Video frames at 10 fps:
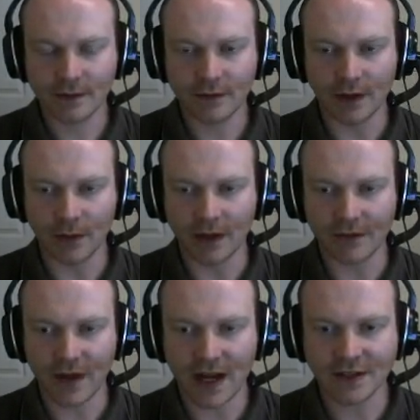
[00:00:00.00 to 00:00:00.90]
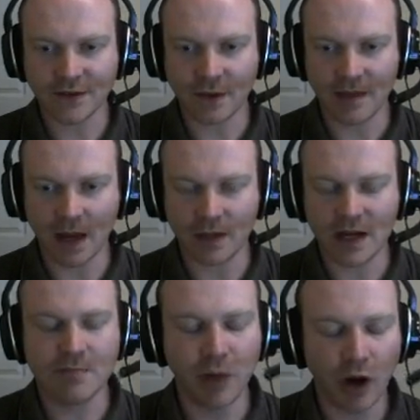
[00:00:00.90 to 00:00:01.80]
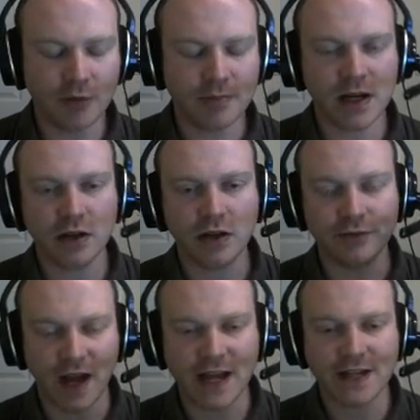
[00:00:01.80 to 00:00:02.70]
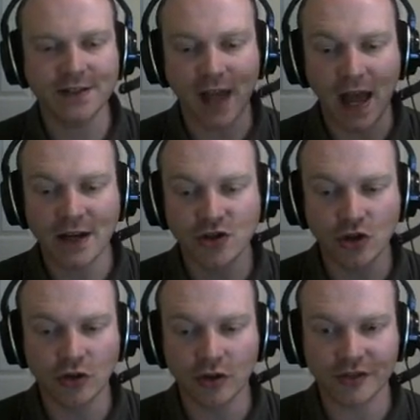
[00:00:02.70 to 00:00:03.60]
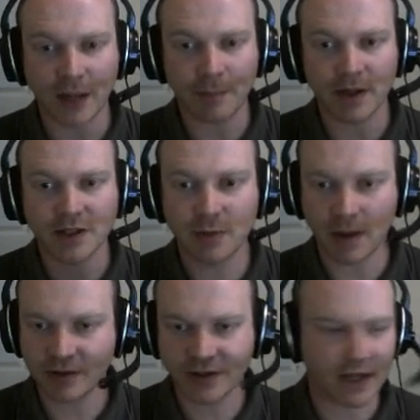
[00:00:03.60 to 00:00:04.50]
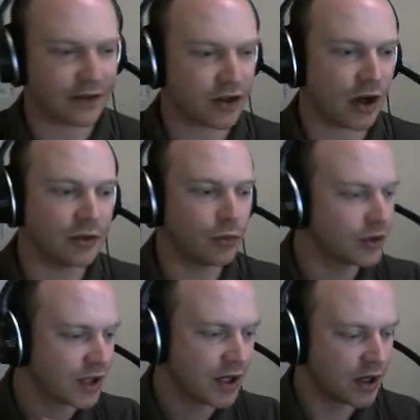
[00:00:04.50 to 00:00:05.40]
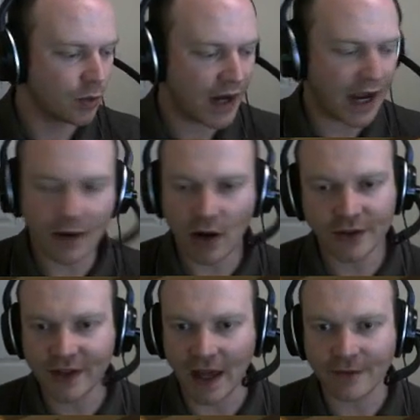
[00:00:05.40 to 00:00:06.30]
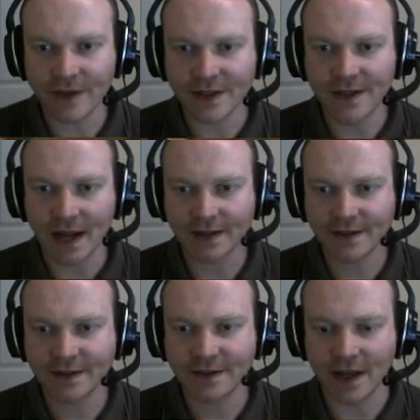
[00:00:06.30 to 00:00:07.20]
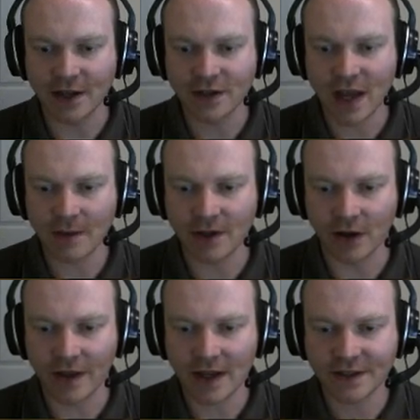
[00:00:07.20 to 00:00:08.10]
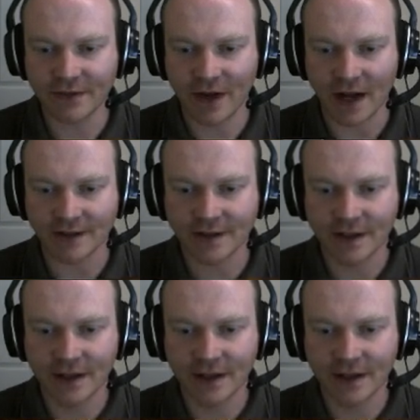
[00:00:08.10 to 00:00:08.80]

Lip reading: Right, we'll get vines from that. We need bone meal, vines, and a jungle sapling to be able to get the cottonwood. We are all set for this next stage. There we go. There's the vines.